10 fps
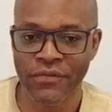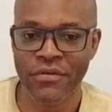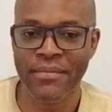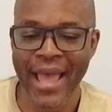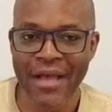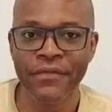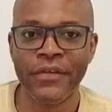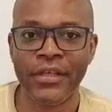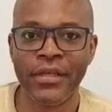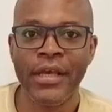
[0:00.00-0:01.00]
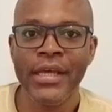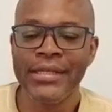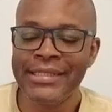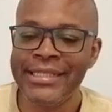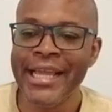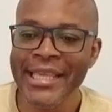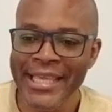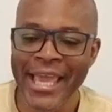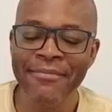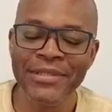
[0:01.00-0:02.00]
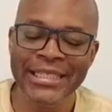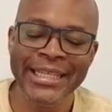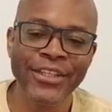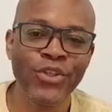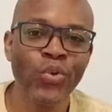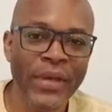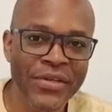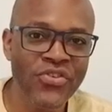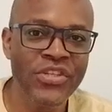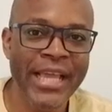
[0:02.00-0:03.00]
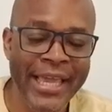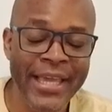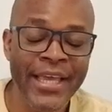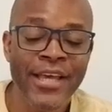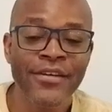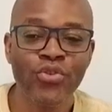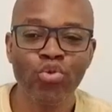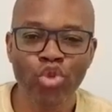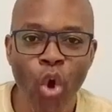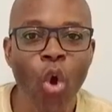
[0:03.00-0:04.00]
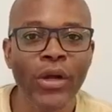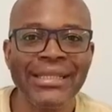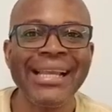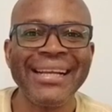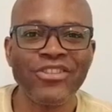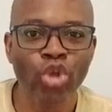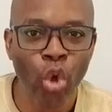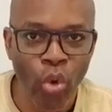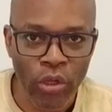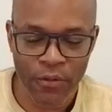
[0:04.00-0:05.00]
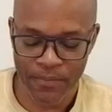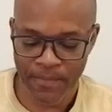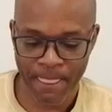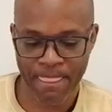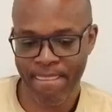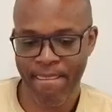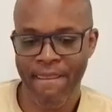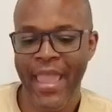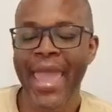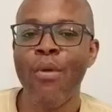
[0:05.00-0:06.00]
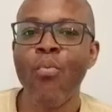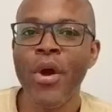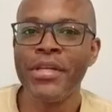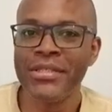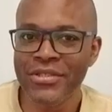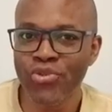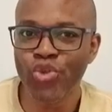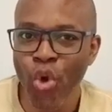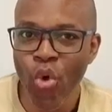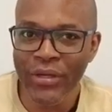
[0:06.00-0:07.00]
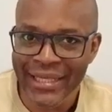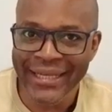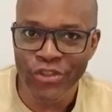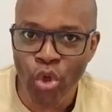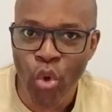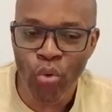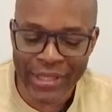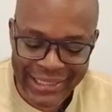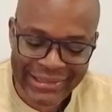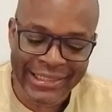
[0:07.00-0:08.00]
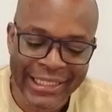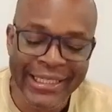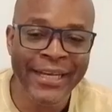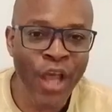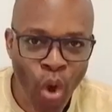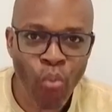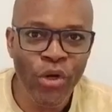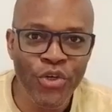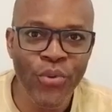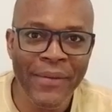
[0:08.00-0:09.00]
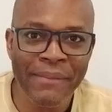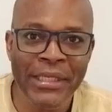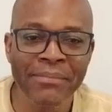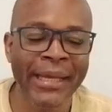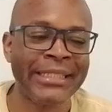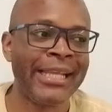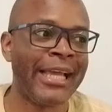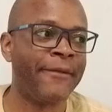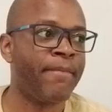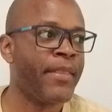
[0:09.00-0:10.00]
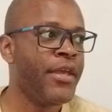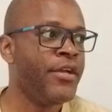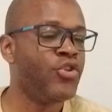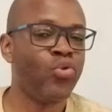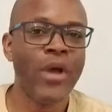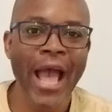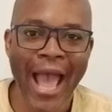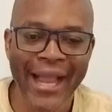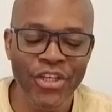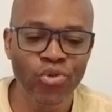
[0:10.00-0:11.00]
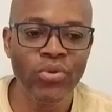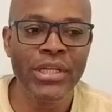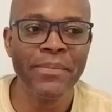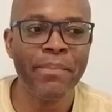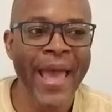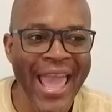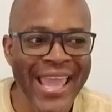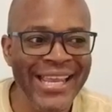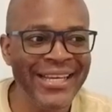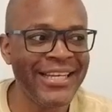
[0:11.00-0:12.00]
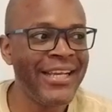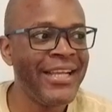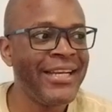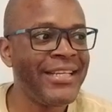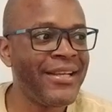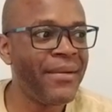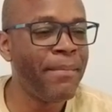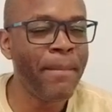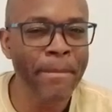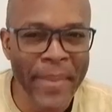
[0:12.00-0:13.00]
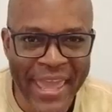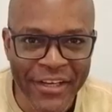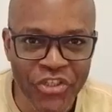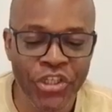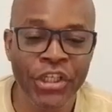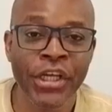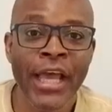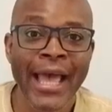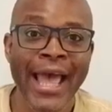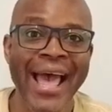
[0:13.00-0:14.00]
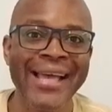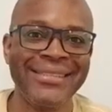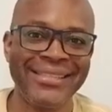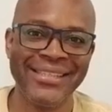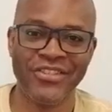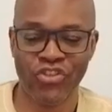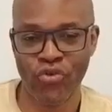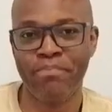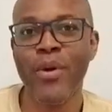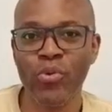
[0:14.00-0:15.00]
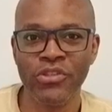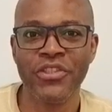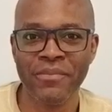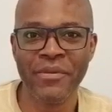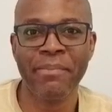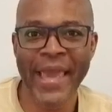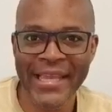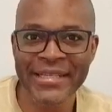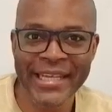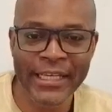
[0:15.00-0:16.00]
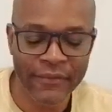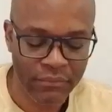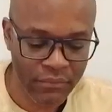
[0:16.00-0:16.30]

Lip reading: from Africa, they came to the UNGA to talk that talk. And what is to talk that talk? When I say that, what do I mean by that? To actually paint the picture as it's supposed to be painted.